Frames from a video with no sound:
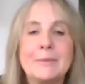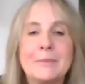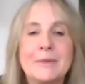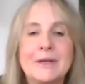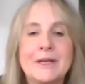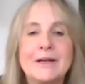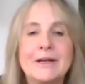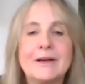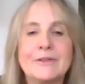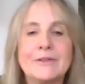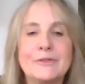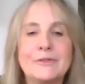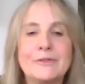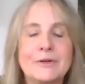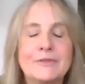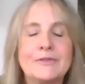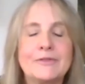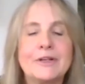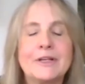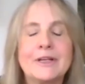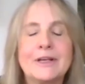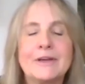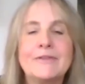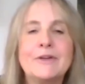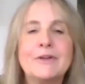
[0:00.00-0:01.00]
because you have to
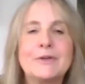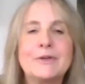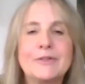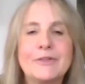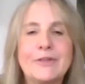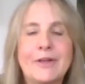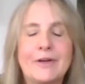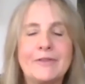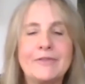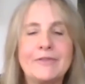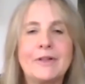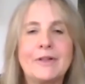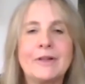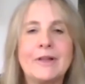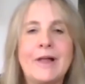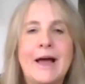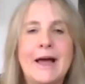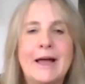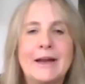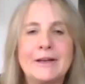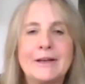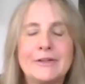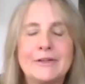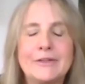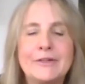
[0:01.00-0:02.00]
give yourself the
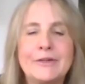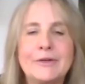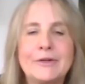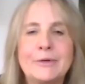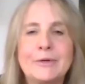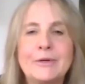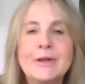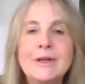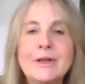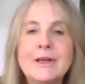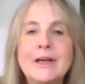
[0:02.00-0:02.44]
latitude